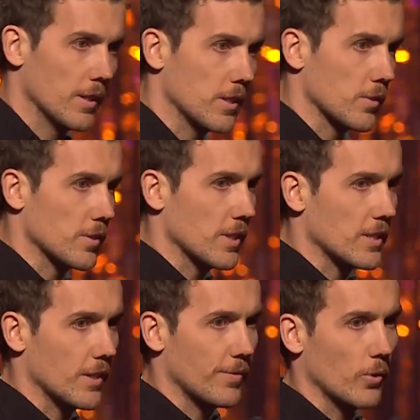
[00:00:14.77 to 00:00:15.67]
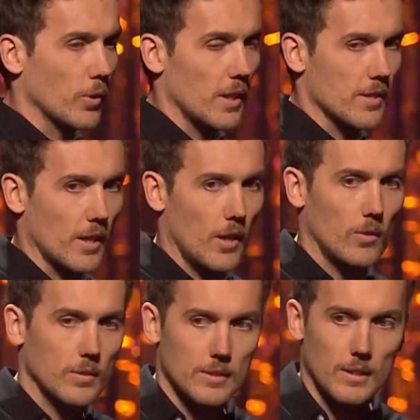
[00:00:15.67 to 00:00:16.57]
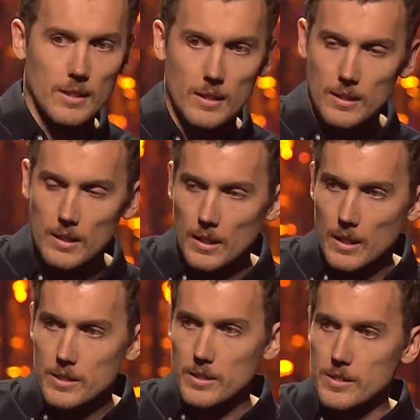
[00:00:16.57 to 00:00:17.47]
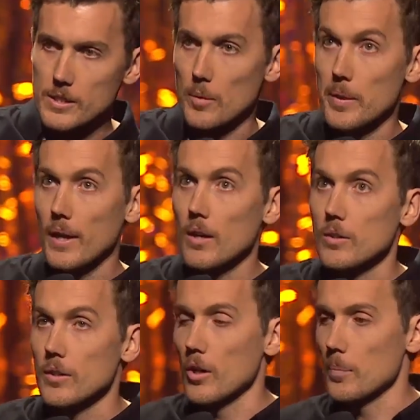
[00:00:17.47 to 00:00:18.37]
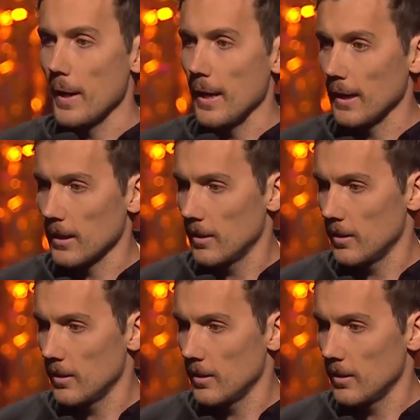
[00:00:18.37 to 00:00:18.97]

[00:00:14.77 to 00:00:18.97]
She was 64 years old. She didn't tell me that. I looked in her bag.